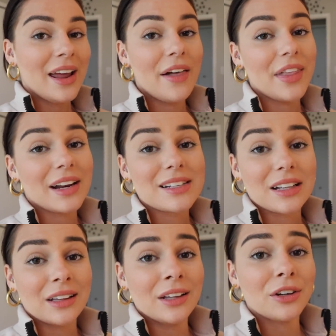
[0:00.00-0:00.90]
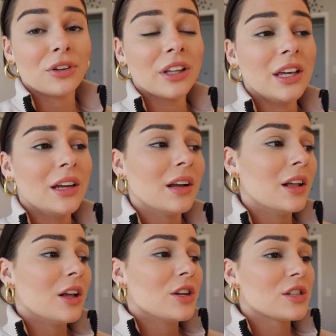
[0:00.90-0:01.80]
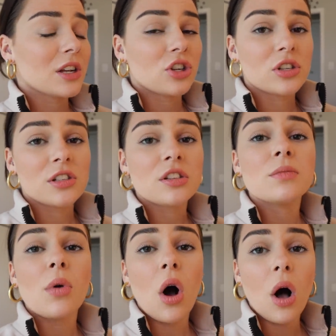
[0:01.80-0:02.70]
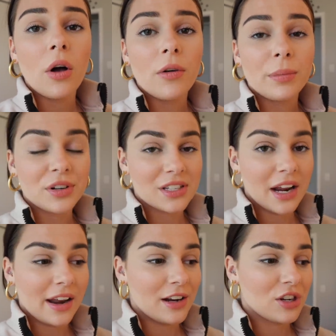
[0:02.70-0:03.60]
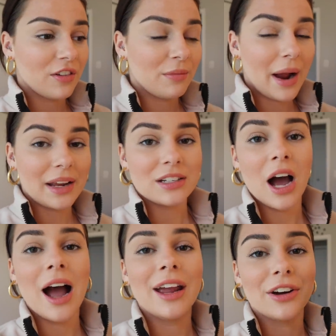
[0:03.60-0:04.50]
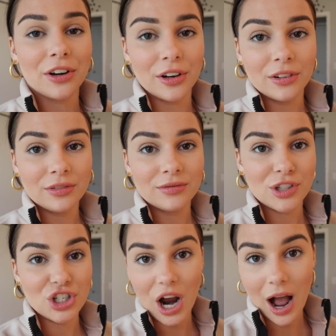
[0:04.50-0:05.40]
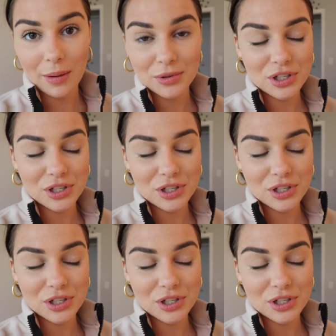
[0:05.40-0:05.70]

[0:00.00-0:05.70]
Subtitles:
and that is literally such a small percentage of my entire job.